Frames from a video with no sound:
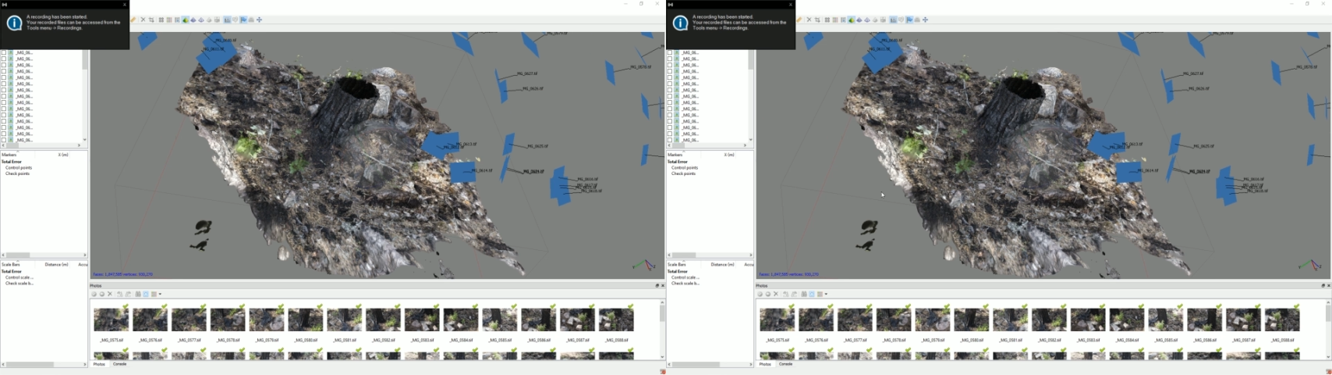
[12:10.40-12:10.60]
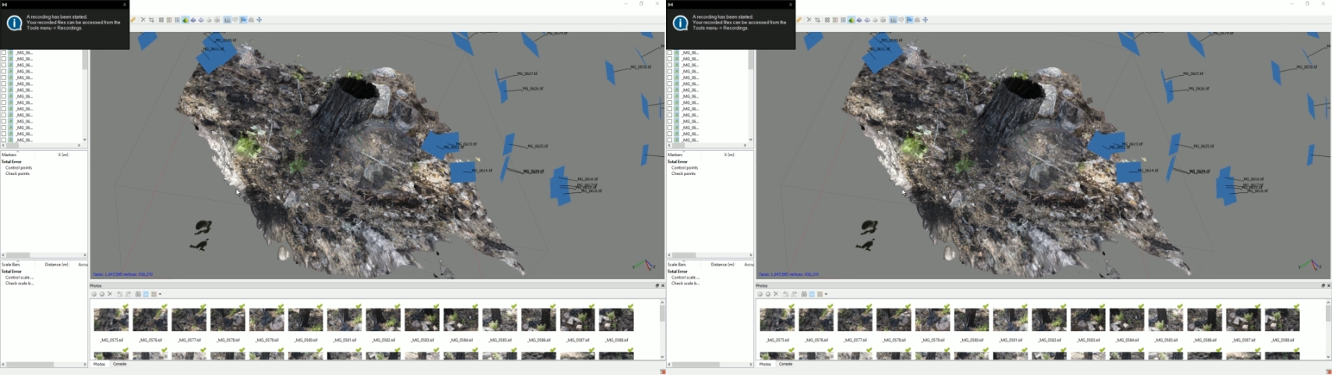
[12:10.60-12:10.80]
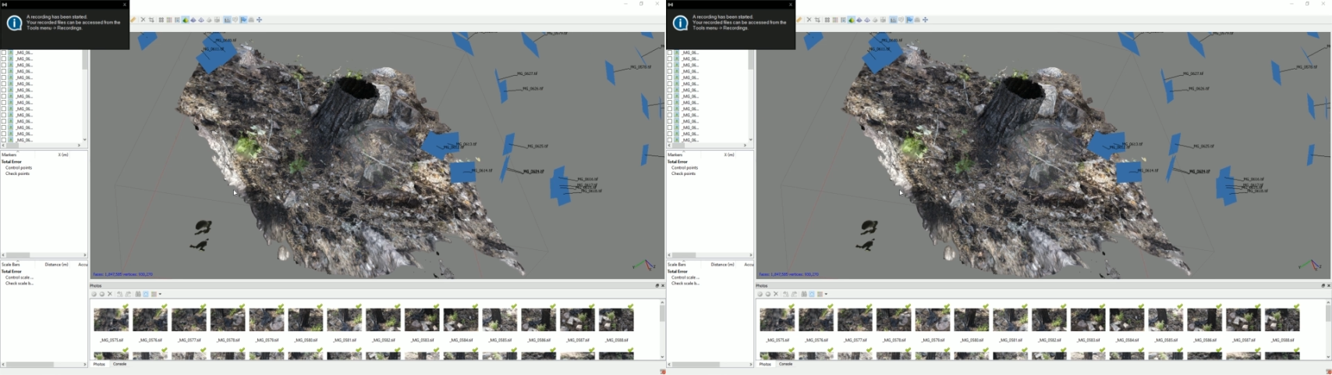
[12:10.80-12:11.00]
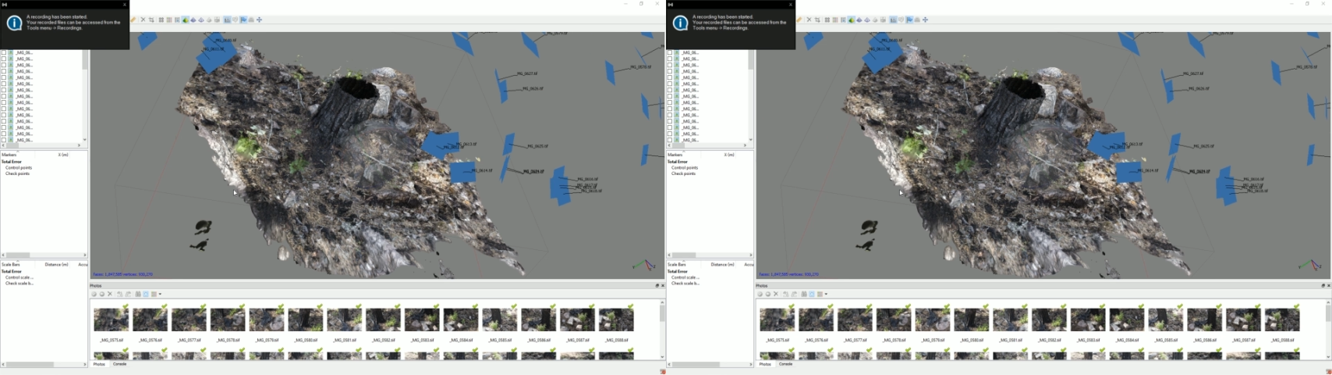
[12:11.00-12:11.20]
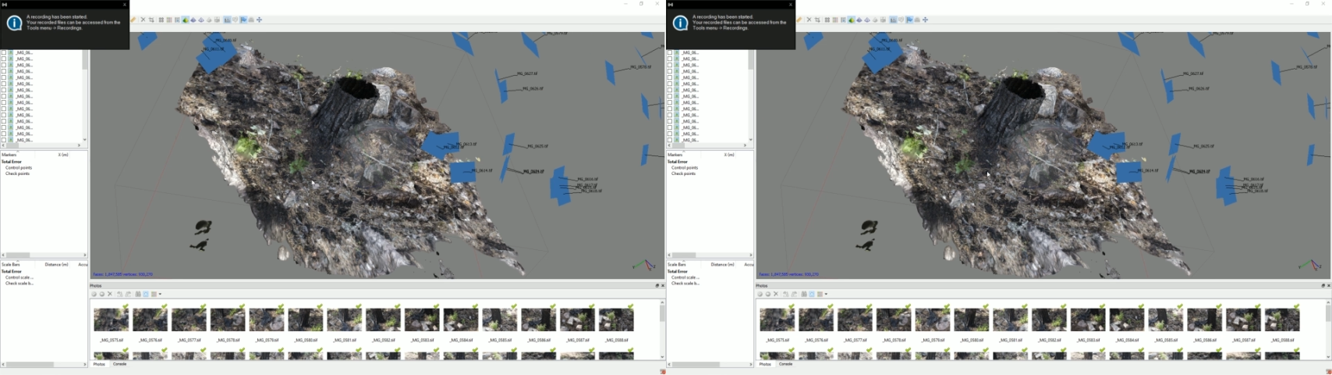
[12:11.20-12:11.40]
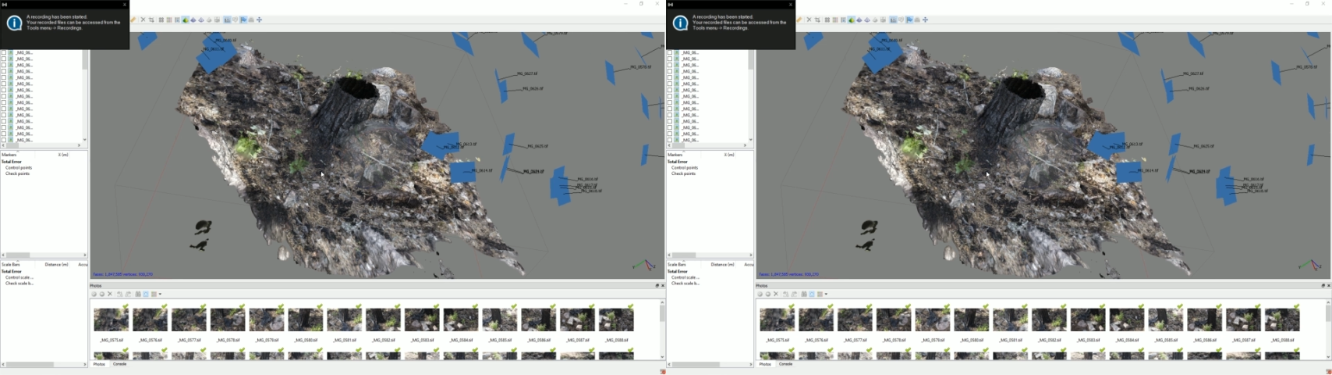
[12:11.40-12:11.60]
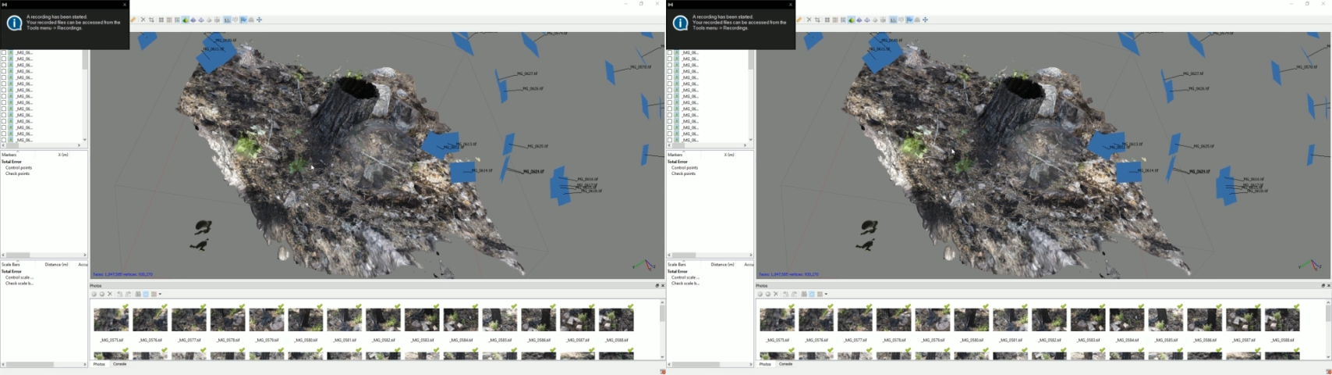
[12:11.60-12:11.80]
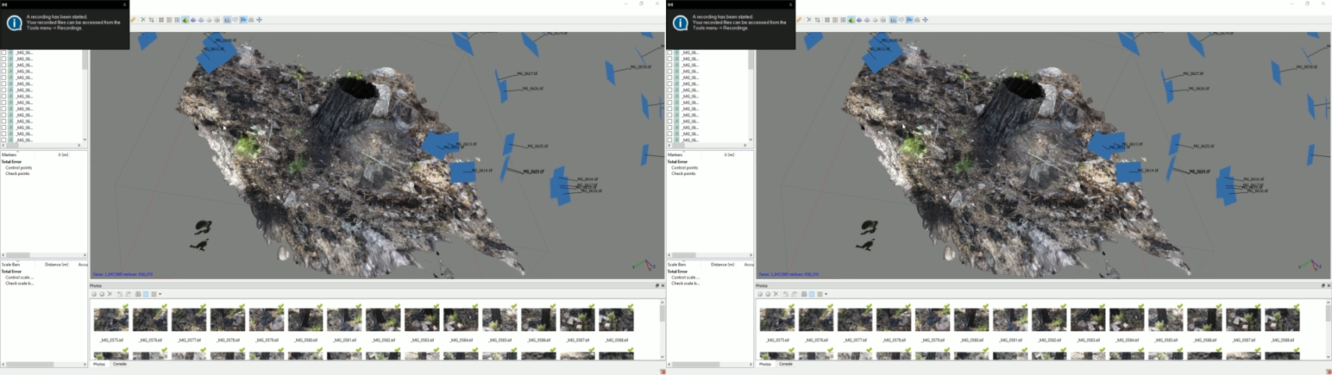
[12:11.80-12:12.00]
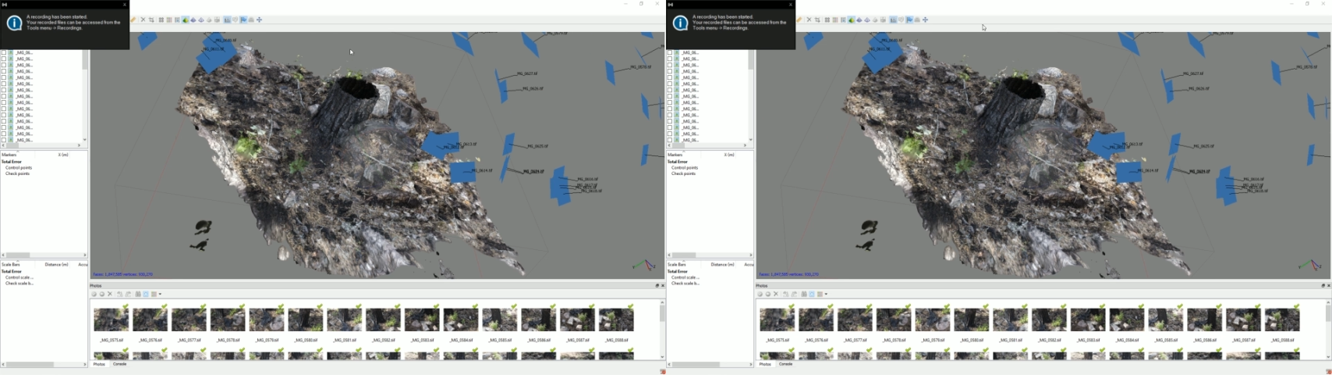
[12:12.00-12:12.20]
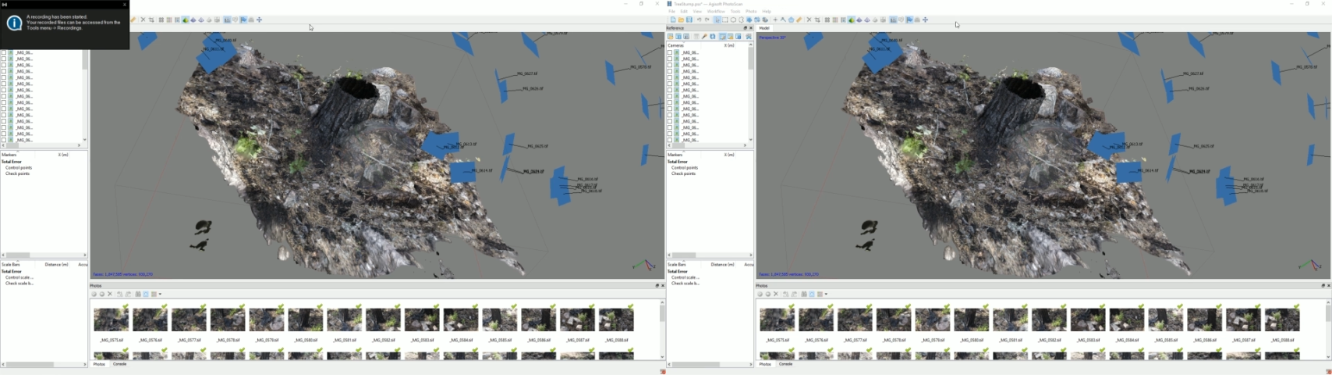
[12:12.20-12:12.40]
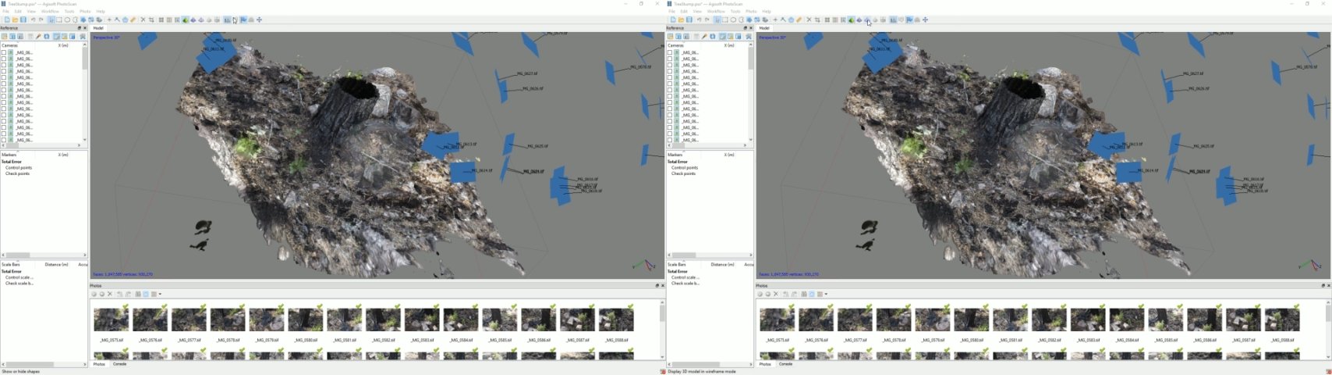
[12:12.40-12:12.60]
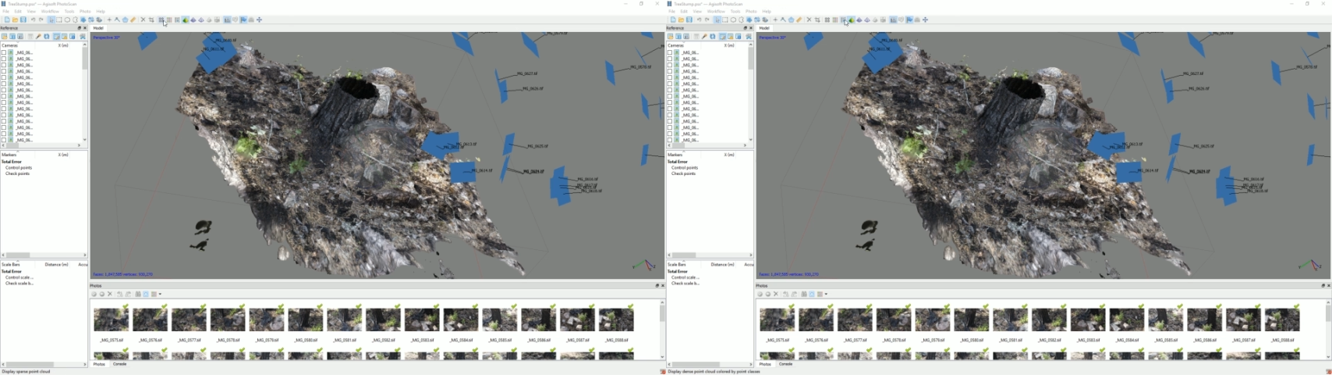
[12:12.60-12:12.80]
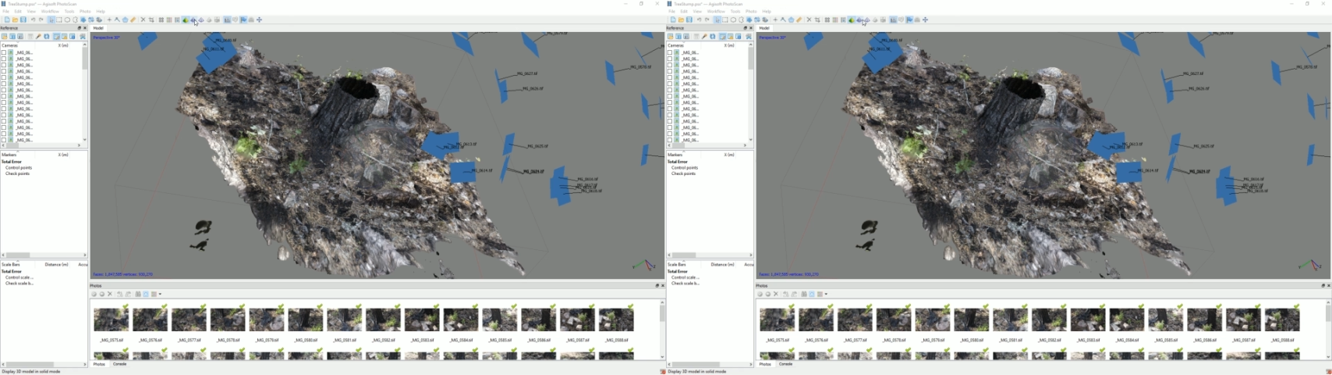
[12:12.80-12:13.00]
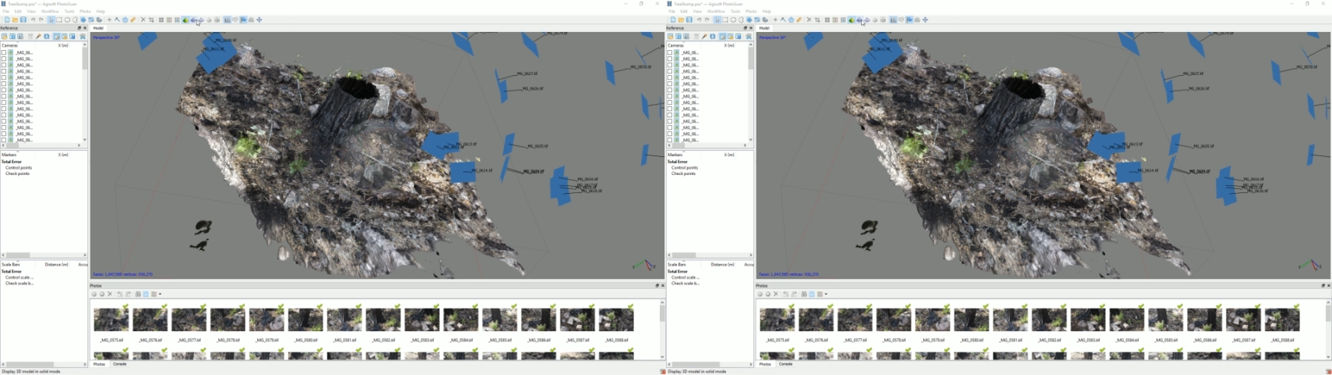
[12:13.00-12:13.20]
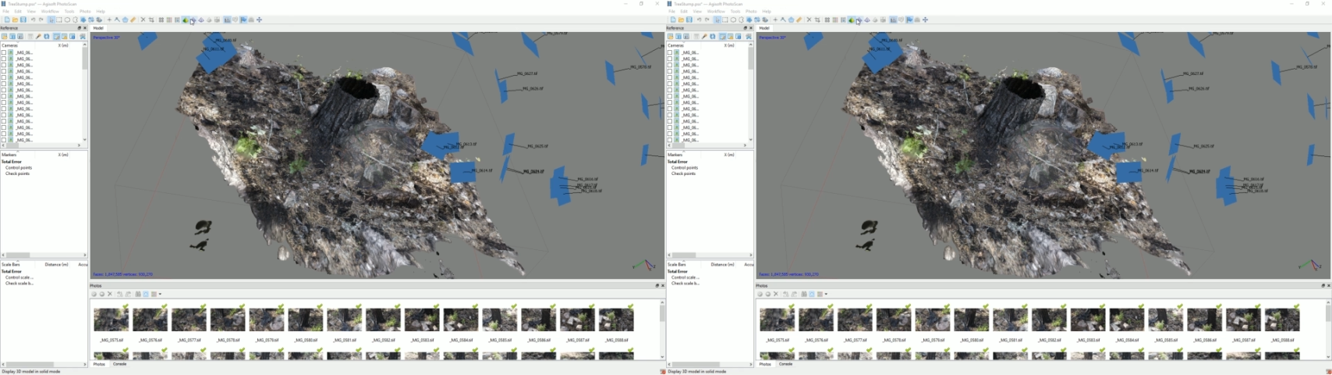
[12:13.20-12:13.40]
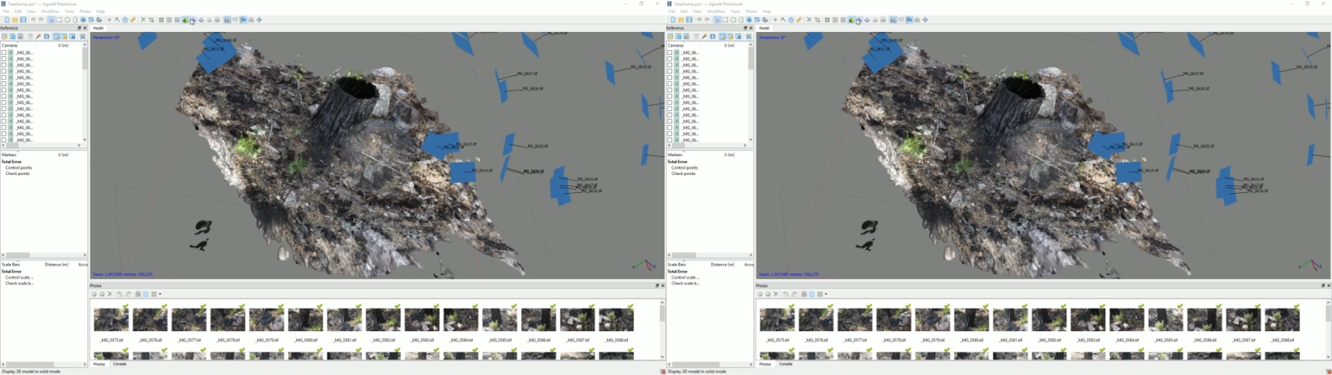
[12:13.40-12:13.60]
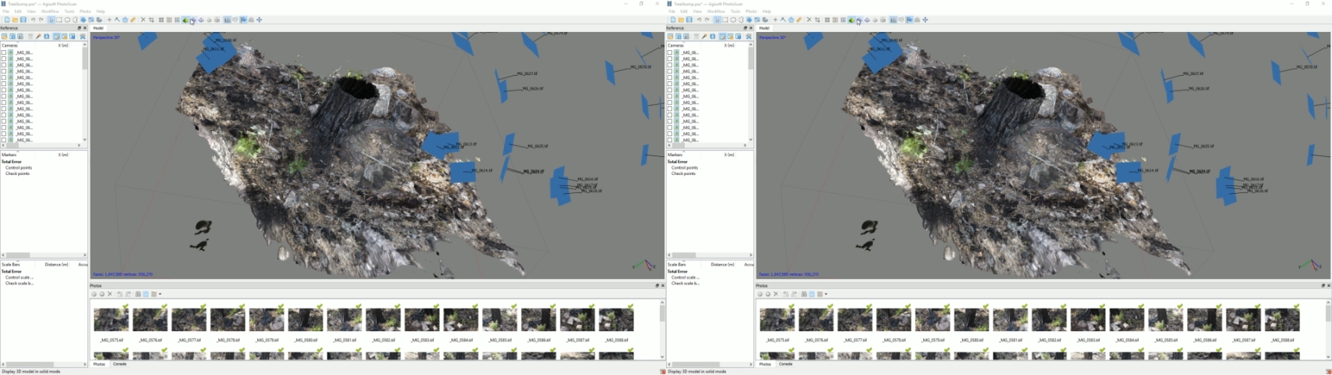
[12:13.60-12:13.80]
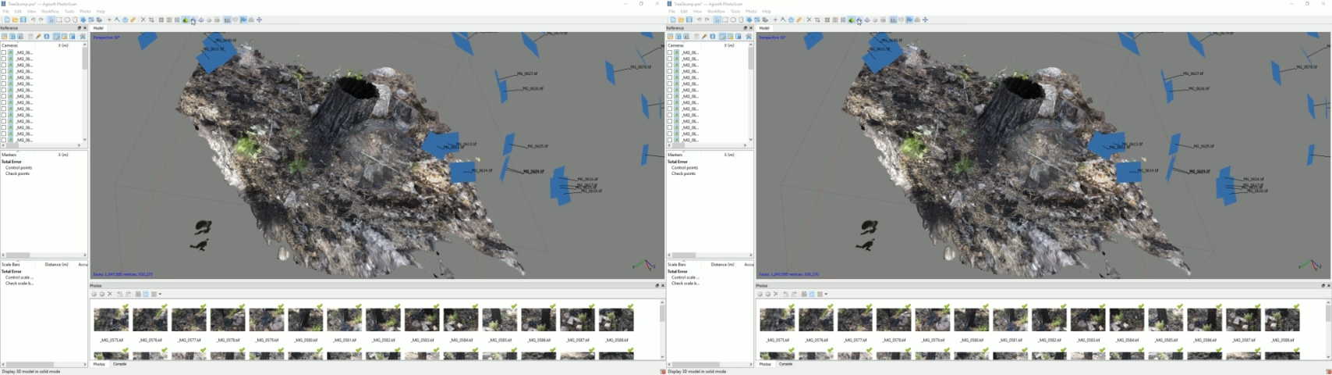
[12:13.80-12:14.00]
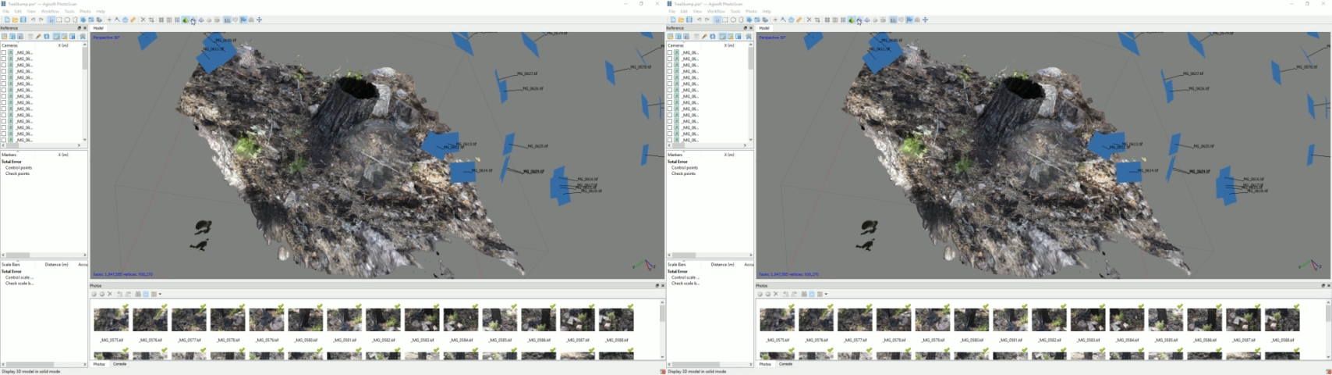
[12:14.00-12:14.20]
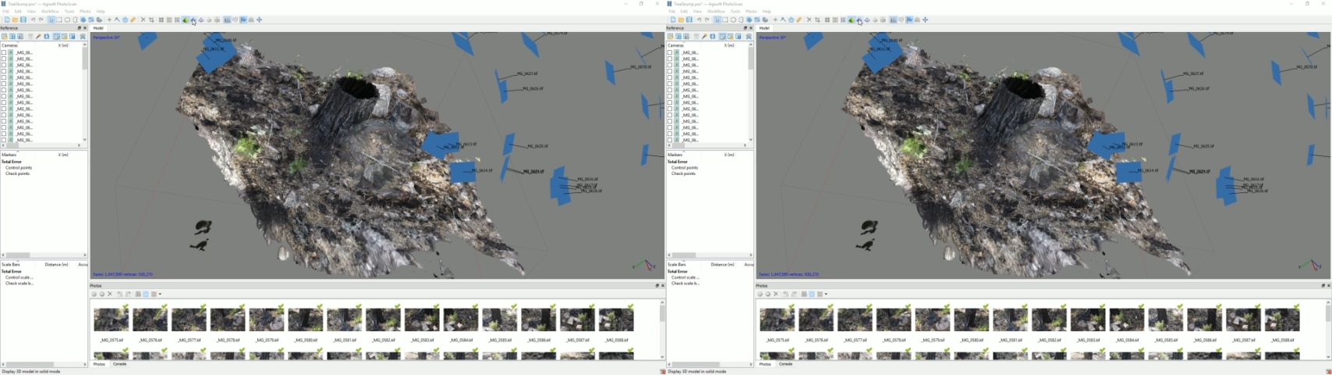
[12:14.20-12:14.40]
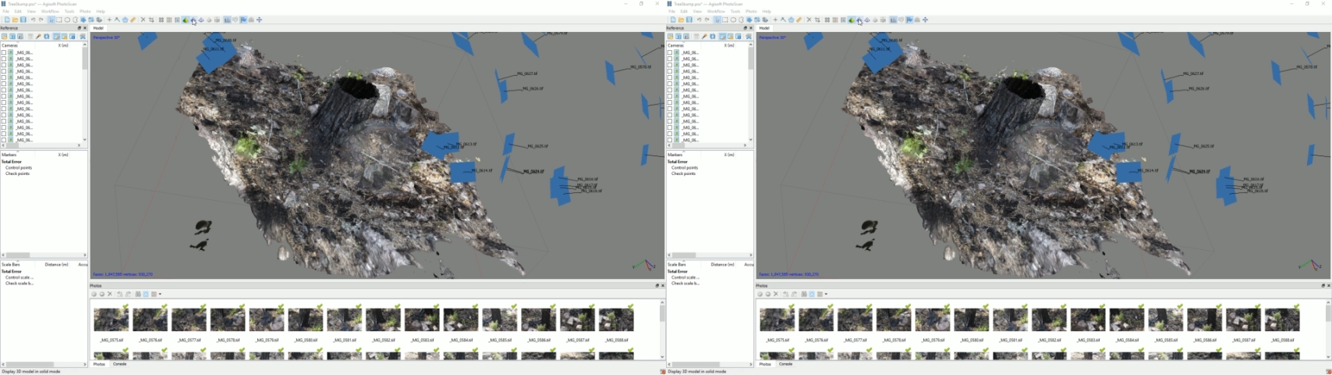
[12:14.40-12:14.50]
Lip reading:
Nobody's mouth can be seen.